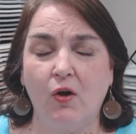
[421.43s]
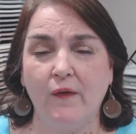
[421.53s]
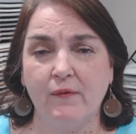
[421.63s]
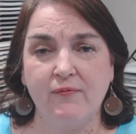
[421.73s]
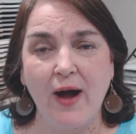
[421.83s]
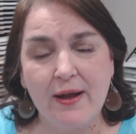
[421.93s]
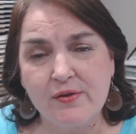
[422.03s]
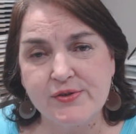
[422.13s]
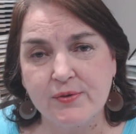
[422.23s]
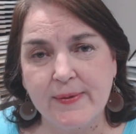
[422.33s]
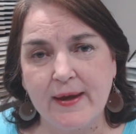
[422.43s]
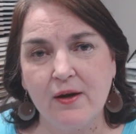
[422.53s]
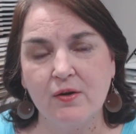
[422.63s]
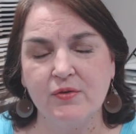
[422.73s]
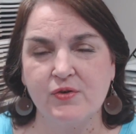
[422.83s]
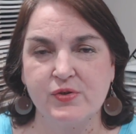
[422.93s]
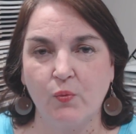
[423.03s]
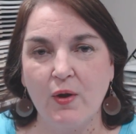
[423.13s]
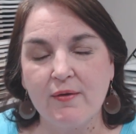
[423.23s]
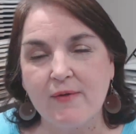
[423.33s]
all the files are there. There's a
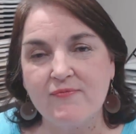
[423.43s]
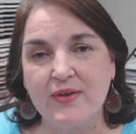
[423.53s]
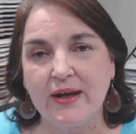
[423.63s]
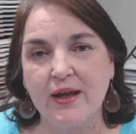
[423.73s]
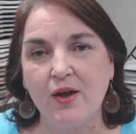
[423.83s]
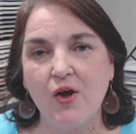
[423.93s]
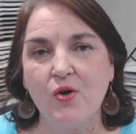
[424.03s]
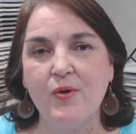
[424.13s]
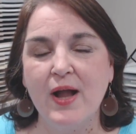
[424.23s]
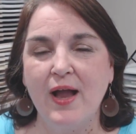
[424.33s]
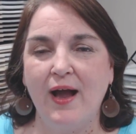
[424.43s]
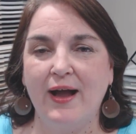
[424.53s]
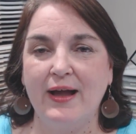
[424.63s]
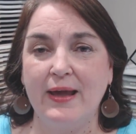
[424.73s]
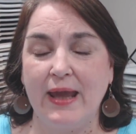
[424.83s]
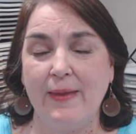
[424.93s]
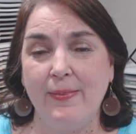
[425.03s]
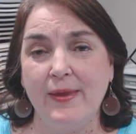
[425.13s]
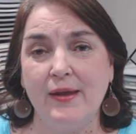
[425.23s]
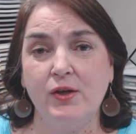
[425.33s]
welcome video,
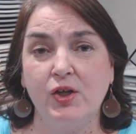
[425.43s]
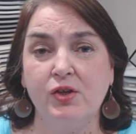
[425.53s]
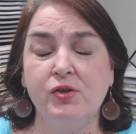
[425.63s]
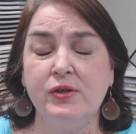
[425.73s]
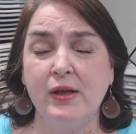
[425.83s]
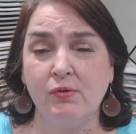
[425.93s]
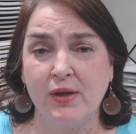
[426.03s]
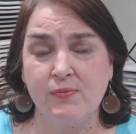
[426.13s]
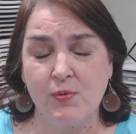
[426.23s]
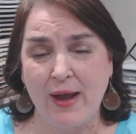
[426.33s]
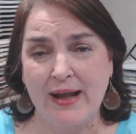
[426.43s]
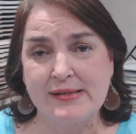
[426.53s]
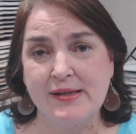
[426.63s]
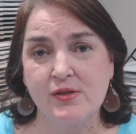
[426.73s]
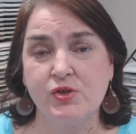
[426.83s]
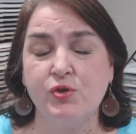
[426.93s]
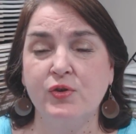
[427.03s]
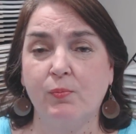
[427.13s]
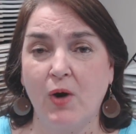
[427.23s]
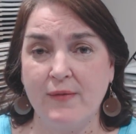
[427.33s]
and then it'll give you access to
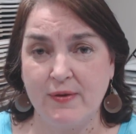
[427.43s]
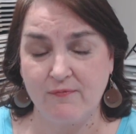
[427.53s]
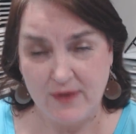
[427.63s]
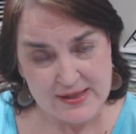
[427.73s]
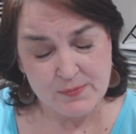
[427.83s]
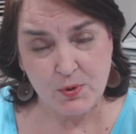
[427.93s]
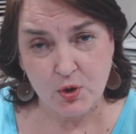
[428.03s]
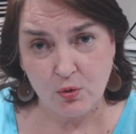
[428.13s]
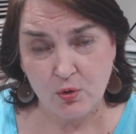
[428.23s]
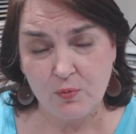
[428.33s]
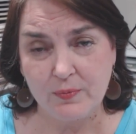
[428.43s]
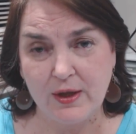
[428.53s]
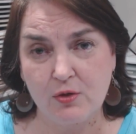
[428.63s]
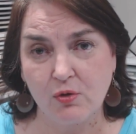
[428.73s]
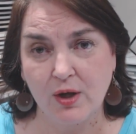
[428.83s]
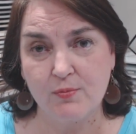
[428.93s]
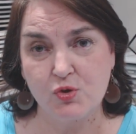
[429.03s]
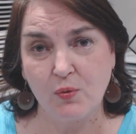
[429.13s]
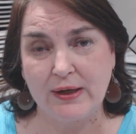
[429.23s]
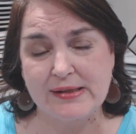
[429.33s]
the private Facebook group that you'll come
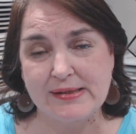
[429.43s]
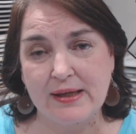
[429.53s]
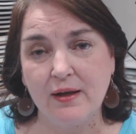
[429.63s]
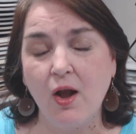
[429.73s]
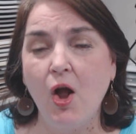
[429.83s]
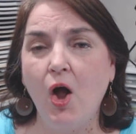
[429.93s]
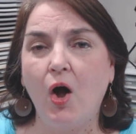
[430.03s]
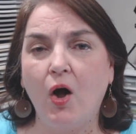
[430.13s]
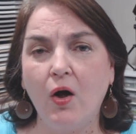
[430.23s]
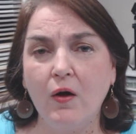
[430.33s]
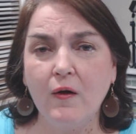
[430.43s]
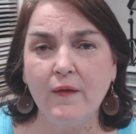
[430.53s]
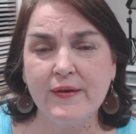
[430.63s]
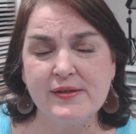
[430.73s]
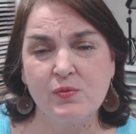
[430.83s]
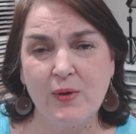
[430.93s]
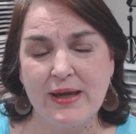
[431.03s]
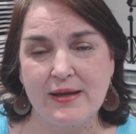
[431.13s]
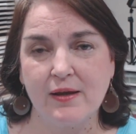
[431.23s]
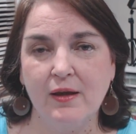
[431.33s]
join us in all this
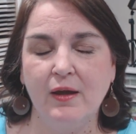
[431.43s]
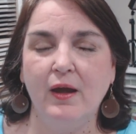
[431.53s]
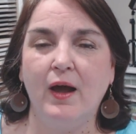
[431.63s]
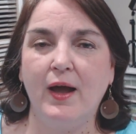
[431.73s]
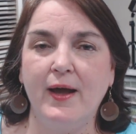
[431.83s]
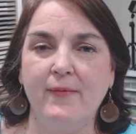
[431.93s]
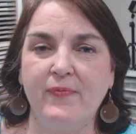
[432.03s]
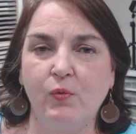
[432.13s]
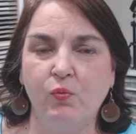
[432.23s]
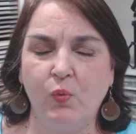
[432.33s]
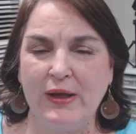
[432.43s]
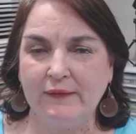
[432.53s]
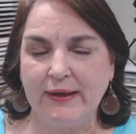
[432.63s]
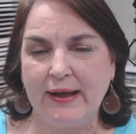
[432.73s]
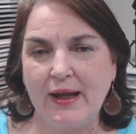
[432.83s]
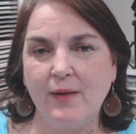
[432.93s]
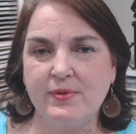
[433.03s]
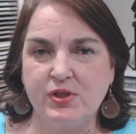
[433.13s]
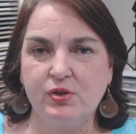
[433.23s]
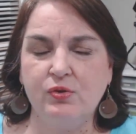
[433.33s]
week. The week leading
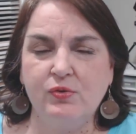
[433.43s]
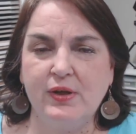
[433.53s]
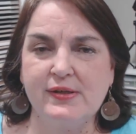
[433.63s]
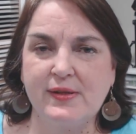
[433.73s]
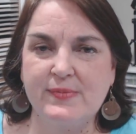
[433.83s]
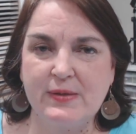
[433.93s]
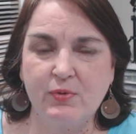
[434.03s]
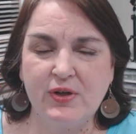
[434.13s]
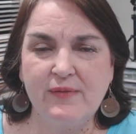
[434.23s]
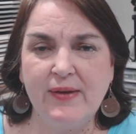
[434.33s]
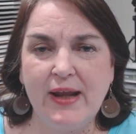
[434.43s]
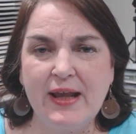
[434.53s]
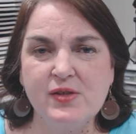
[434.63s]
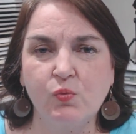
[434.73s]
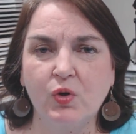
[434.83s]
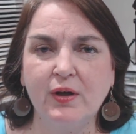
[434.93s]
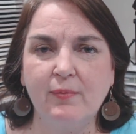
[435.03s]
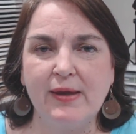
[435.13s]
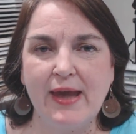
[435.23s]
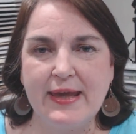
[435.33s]
up to the September Diva Days, we're going
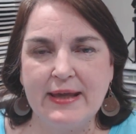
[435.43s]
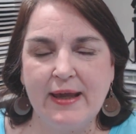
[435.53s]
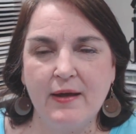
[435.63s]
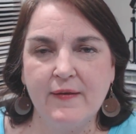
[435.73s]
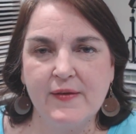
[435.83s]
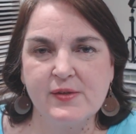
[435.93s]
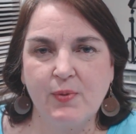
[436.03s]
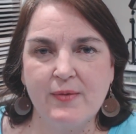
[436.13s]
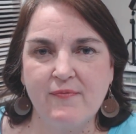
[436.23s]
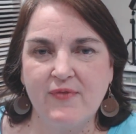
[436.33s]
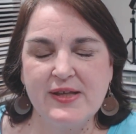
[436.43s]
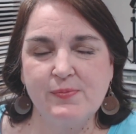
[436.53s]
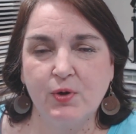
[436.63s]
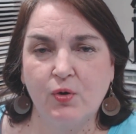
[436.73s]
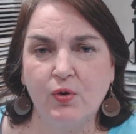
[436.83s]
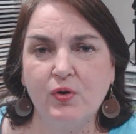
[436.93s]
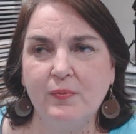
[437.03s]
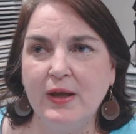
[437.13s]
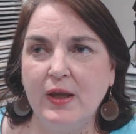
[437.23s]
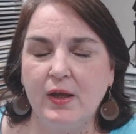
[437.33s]
to be hanging out in this private Facebook
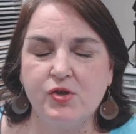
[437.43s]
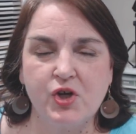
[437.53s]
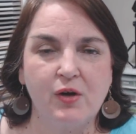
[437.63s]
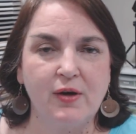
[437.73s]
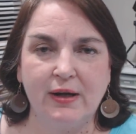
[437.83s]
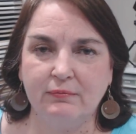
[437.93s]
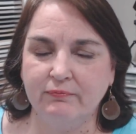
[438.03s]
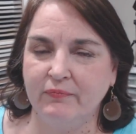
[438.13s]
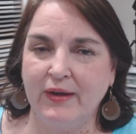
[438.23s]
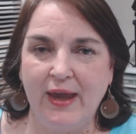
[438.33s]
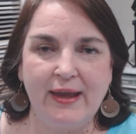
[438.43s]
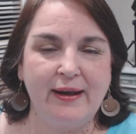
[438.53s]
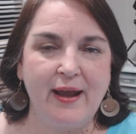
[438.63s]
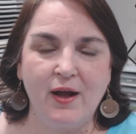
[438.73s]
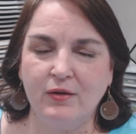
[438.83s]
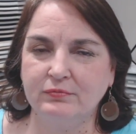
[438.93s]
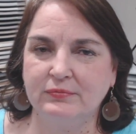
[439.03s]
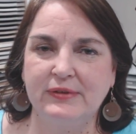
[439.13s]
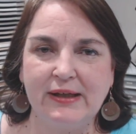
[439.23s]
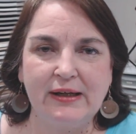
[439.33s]
group, sharing, hanging out,
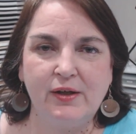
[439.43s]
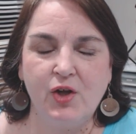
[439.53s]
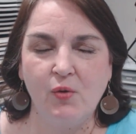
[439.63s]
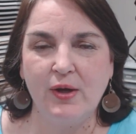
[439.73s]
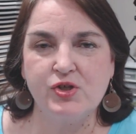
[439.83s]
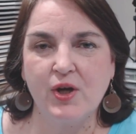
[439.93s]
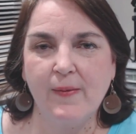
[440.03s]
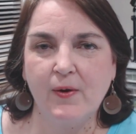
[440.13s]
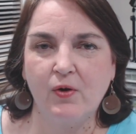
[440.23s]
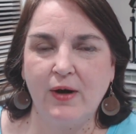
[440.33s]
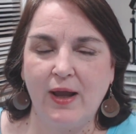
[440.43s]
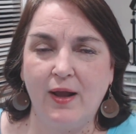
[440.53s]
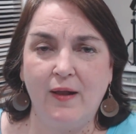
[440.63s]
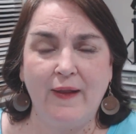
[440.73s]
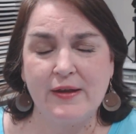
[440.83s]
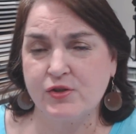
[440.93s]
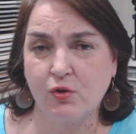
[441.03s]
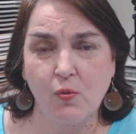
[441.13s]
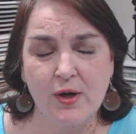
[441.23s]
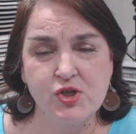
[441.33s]
getting to know each other,
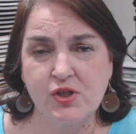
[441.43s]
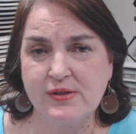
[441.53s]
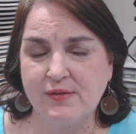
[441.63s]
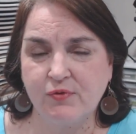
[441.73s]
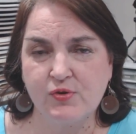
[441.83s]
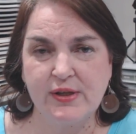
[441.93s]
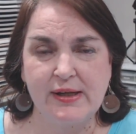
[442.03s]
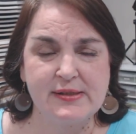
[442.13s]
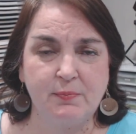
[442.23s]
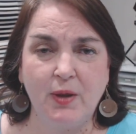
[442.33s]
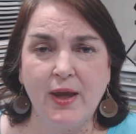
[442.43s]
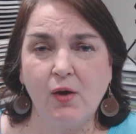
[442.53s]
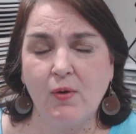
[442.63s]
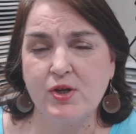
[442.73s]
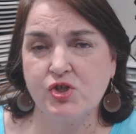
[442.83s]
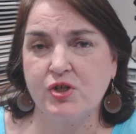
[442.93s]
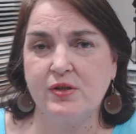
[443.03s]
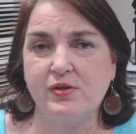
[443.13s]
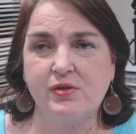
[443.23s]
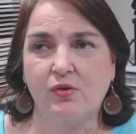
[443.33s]
answer questions if there's any supply
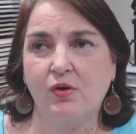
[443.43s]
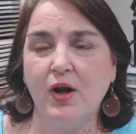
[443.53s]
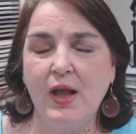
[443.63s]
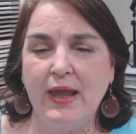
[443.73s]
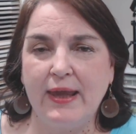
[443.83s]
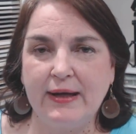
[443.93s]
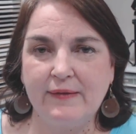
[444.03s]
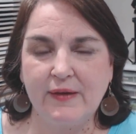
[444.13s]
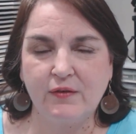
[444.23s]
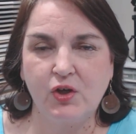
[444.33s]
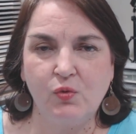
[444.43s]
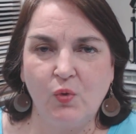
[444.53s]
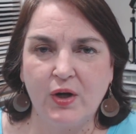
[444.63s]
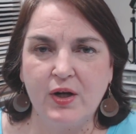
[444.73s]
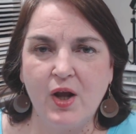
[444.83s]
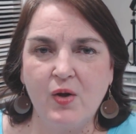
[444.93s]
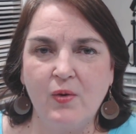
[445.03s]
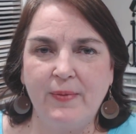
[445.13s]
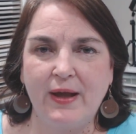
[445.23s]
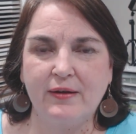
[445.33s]
questions or anything that you want to know
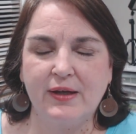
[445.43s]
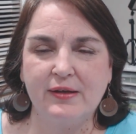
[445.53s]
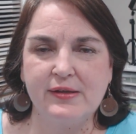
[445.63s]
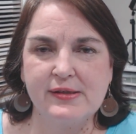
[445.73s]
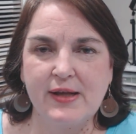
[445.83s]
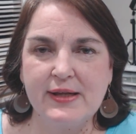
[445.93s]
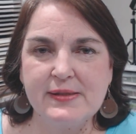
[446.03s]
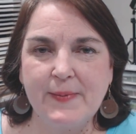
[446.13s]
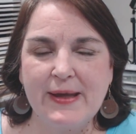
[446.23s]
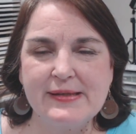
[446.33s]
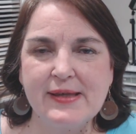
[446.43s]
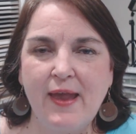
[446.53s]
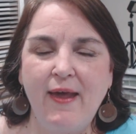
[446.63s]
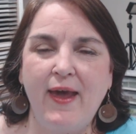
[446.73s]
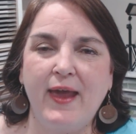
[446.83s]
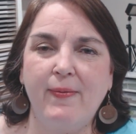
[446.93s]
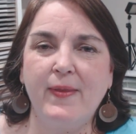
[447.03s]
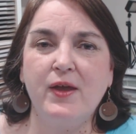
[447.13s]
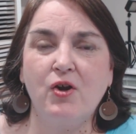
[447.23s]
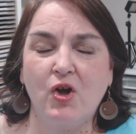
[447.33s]
about Design Space. And
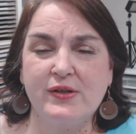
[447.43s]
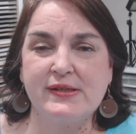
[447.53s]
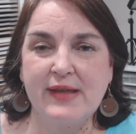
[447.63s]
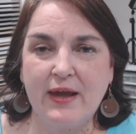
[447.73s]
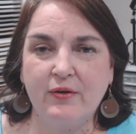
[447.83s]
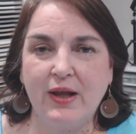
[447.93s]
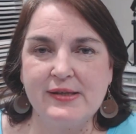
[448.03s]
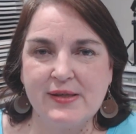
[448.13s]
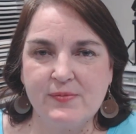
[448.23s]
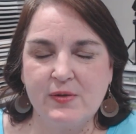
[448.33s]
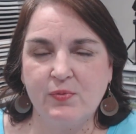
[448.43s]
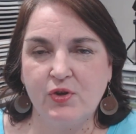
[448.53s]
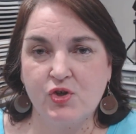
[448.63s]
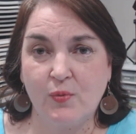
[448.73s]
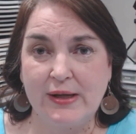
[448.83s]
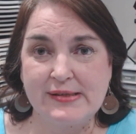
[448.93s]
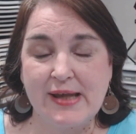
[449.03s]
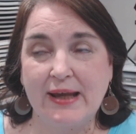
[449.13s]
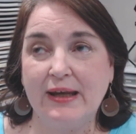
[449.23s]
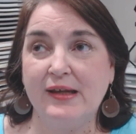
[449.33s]
then on Saturday, September the
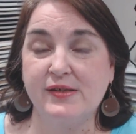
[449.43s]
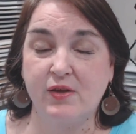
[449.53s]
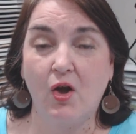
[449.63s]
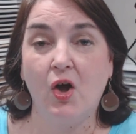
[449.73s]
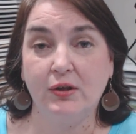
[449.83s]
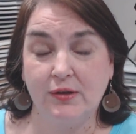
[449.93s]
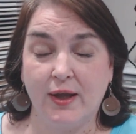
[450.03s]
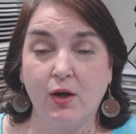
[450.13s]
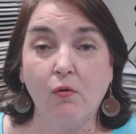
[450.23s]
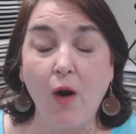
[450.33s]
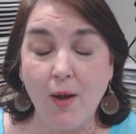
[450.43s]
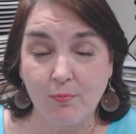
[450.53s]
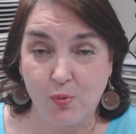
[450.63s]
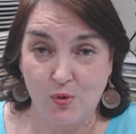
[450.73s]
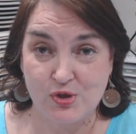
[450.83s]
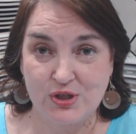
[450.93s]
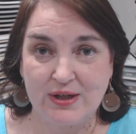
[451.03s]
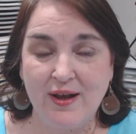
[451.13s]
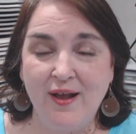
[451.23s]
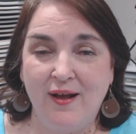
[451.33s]
22nd, is the online crop
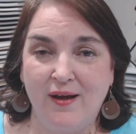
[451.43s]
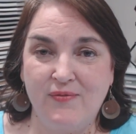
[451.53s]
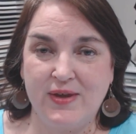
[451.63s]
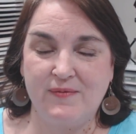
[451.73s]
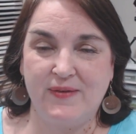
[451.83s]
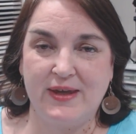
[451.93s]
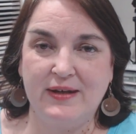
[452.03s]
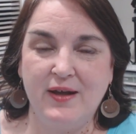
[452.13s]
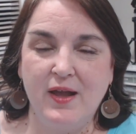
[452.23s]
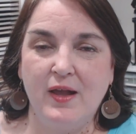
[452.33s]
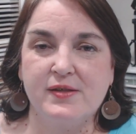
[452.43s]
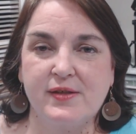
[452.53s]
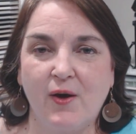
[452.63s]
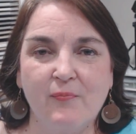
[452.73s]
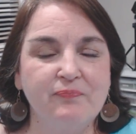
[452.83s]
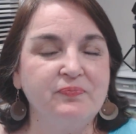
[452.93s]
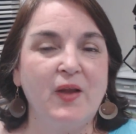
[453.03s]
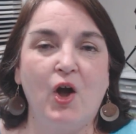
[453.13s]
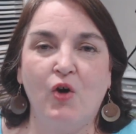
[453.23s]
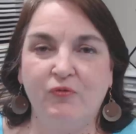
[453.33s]
portion of the event. So
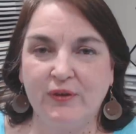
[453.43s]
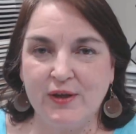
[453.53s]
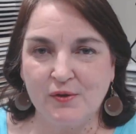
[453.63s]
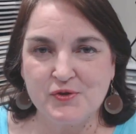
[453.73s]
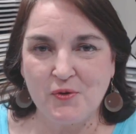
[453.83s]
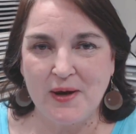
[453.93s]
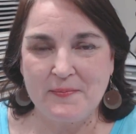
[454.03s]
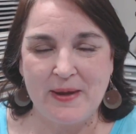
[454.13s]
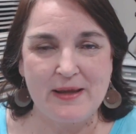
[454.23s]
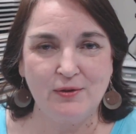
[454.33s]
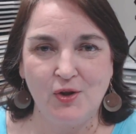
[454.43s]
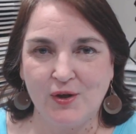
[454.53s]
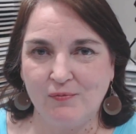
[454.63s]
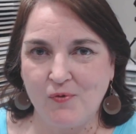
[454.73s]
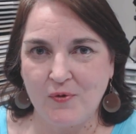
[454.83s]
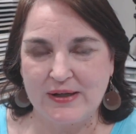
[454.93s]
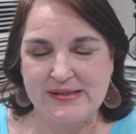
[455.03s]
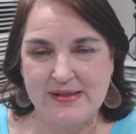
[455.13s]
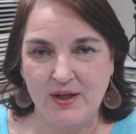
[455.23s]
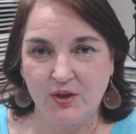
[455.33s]
hopefully you'll join me. Looking forward to
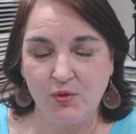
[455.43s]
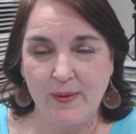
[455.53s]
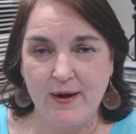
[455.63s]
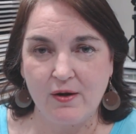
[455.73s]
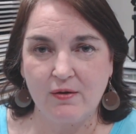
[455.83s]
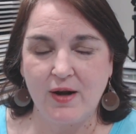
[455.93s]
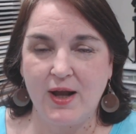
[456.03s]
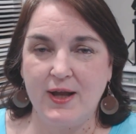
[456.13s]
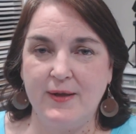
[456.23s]
seeing you there.